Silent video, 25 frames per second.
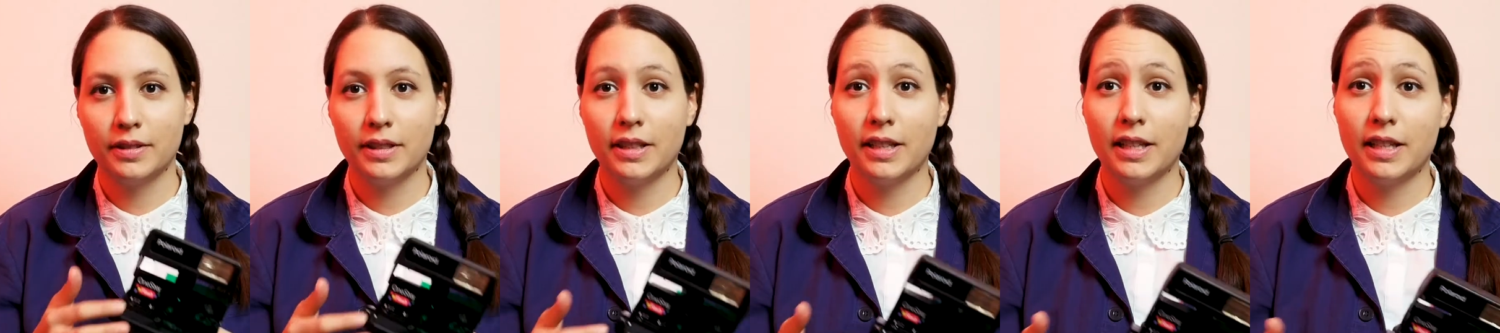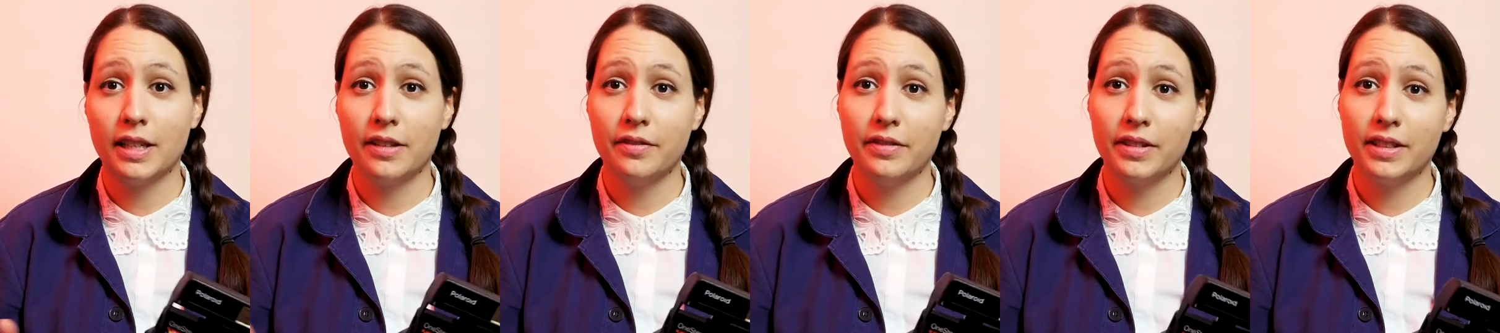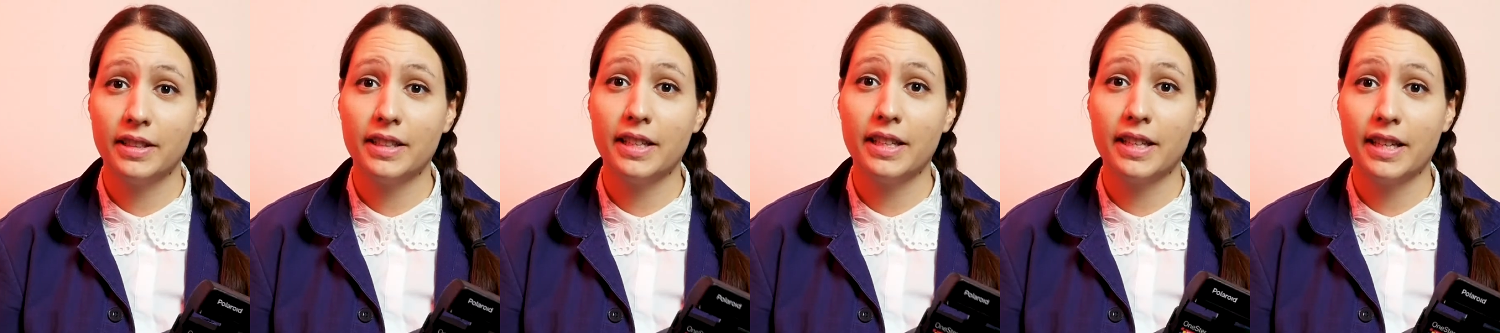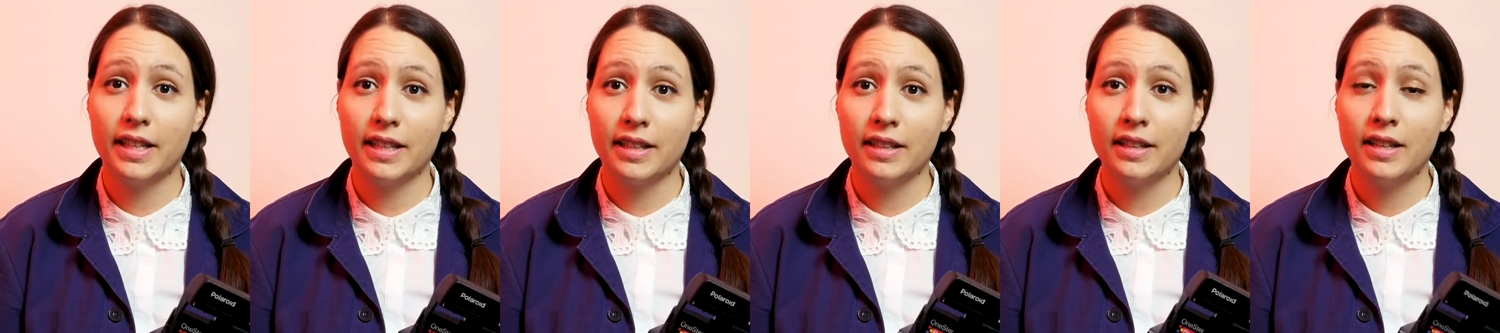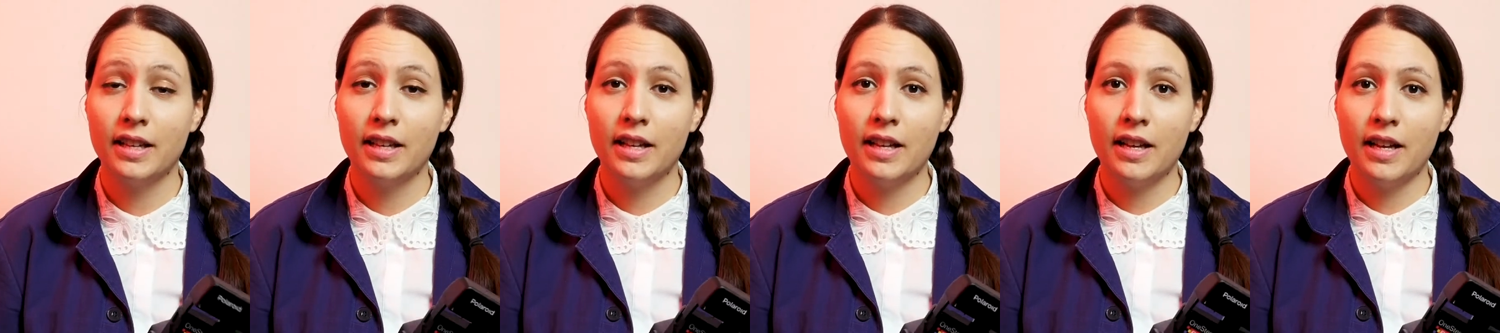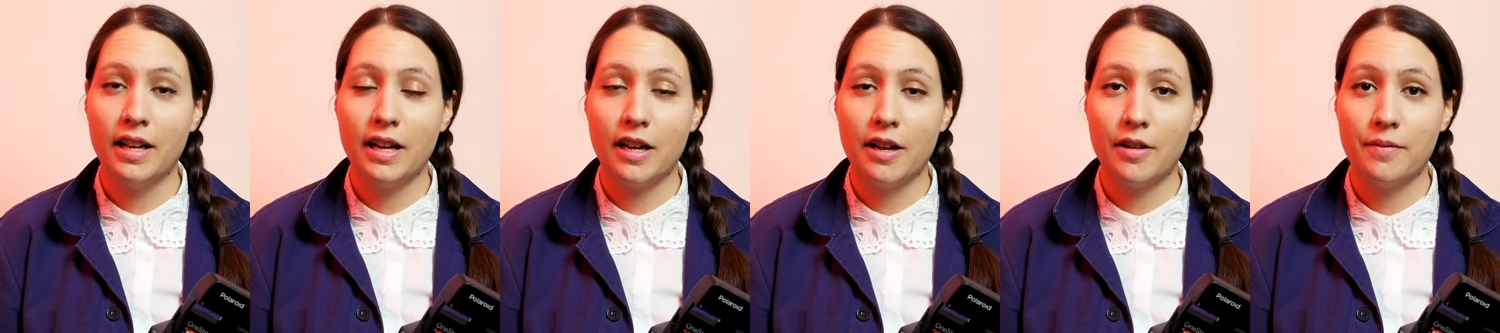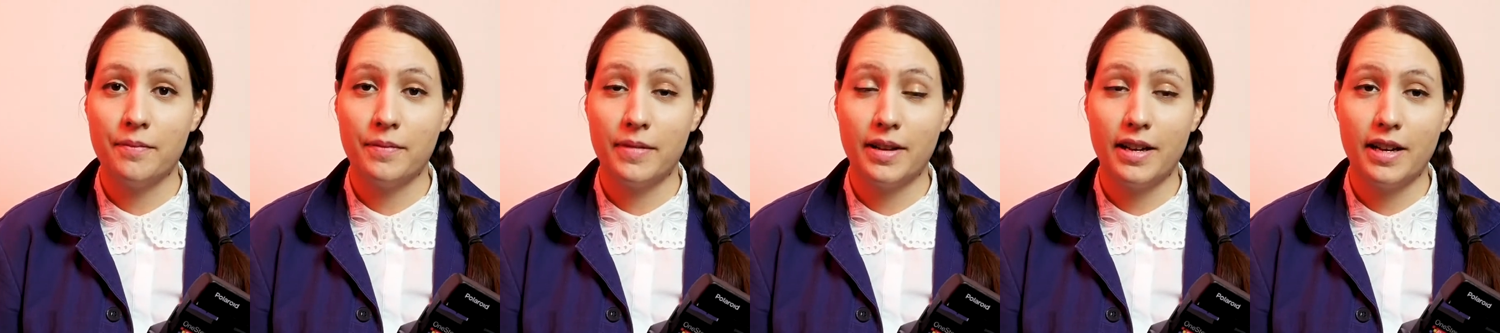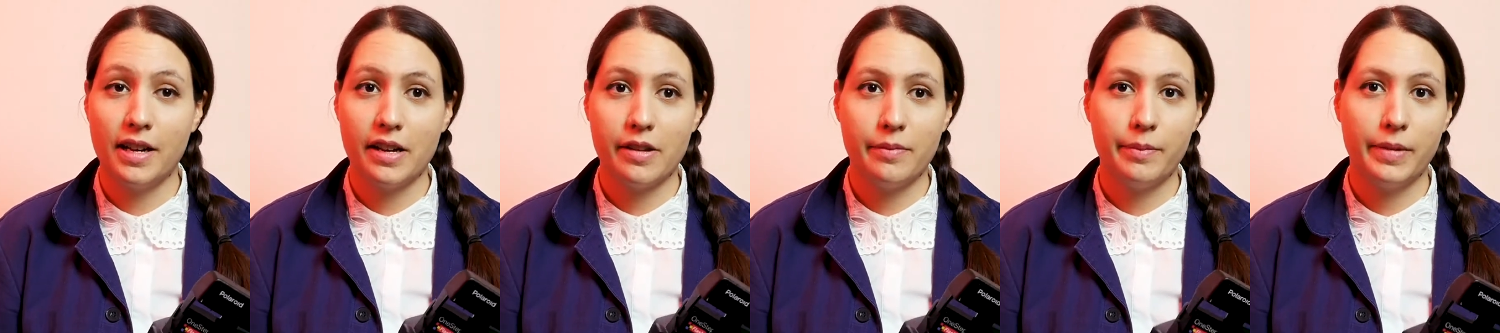And I think they get,
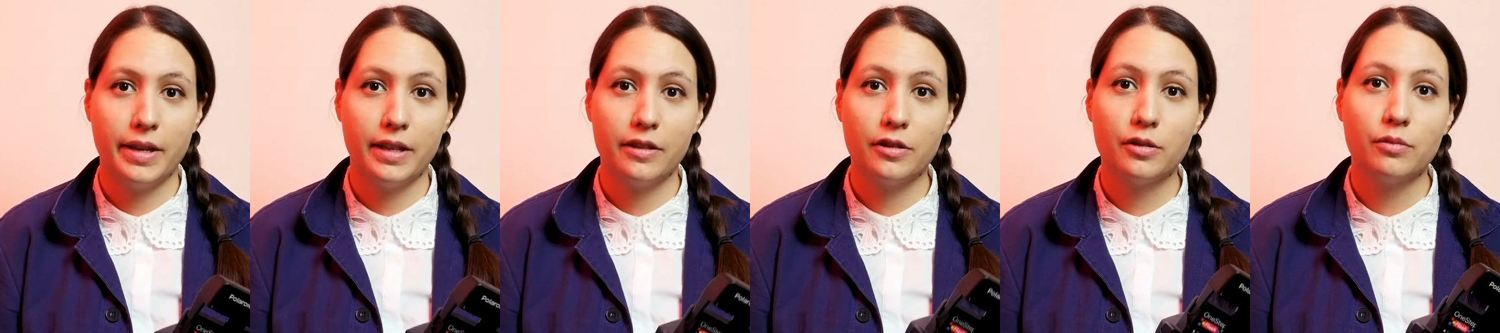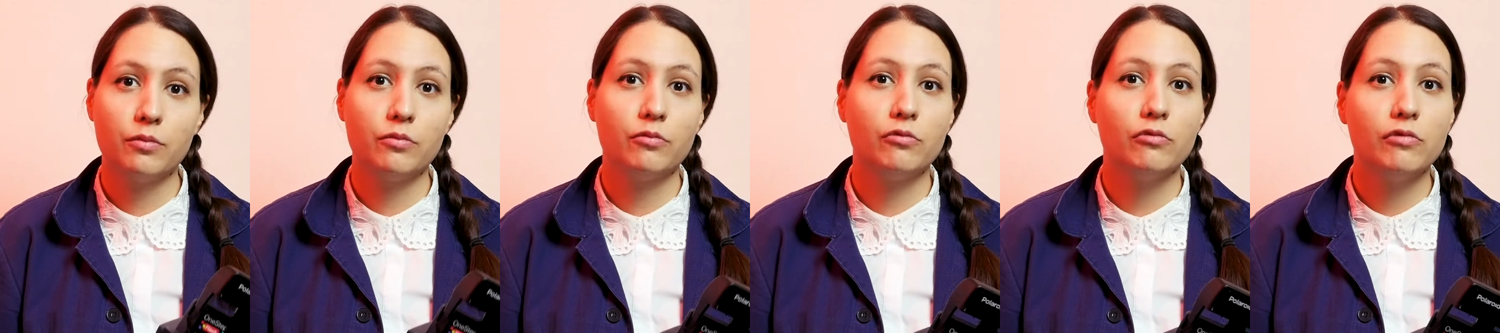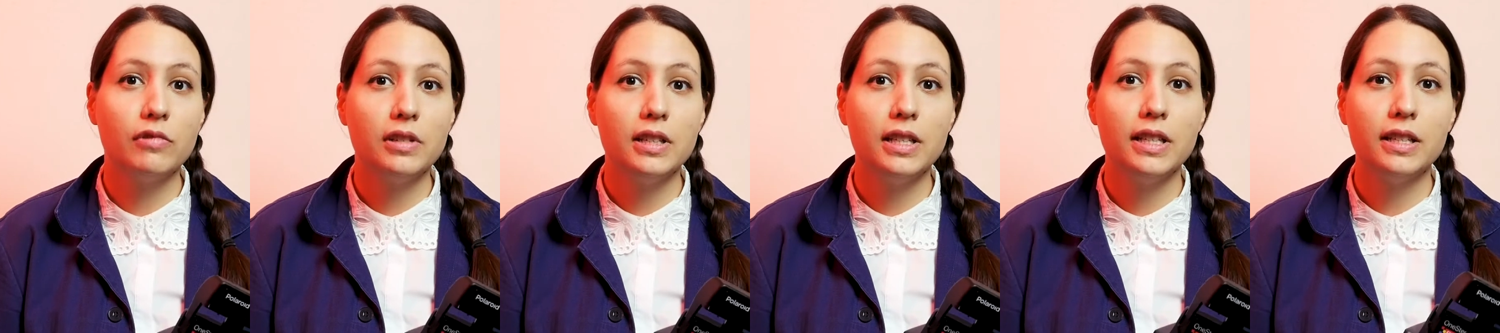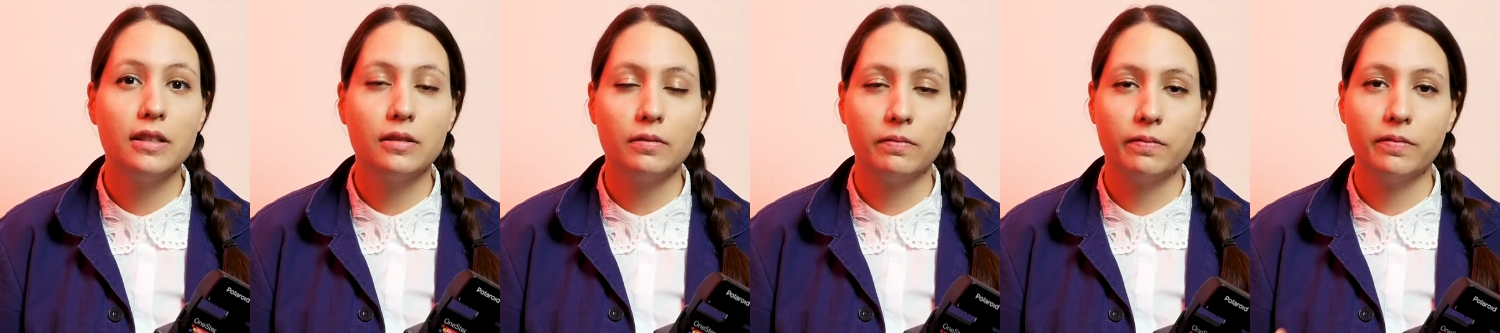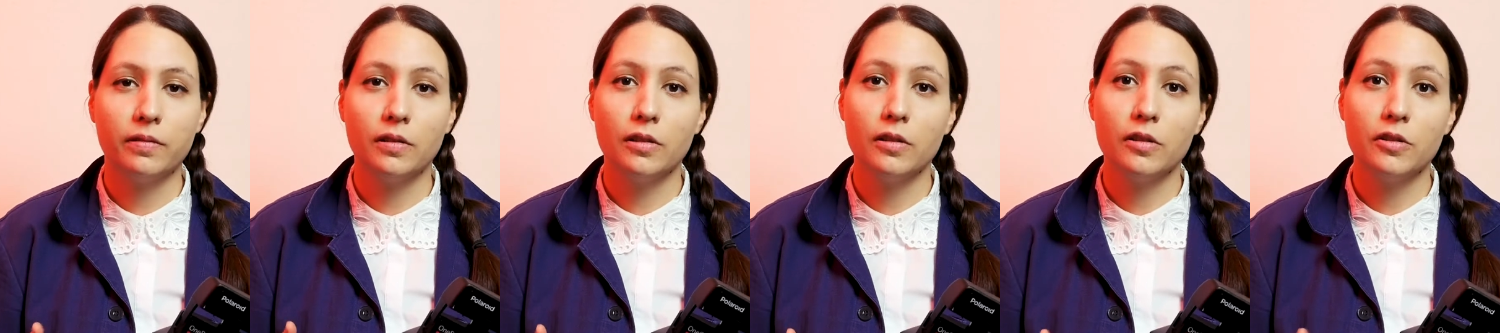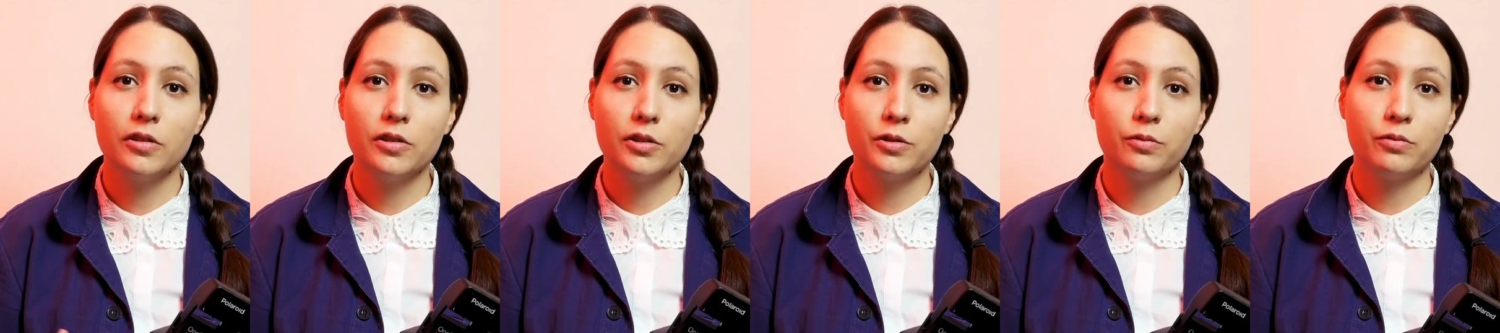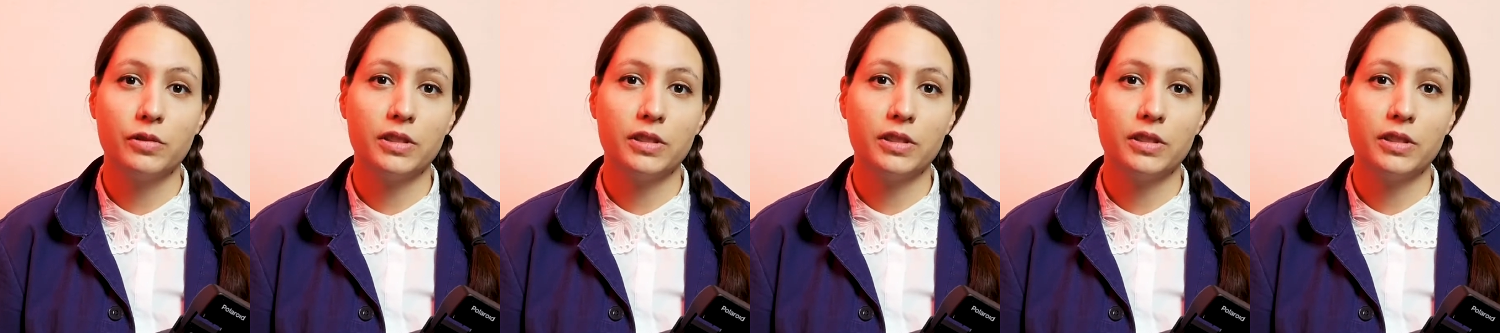I made some really good photos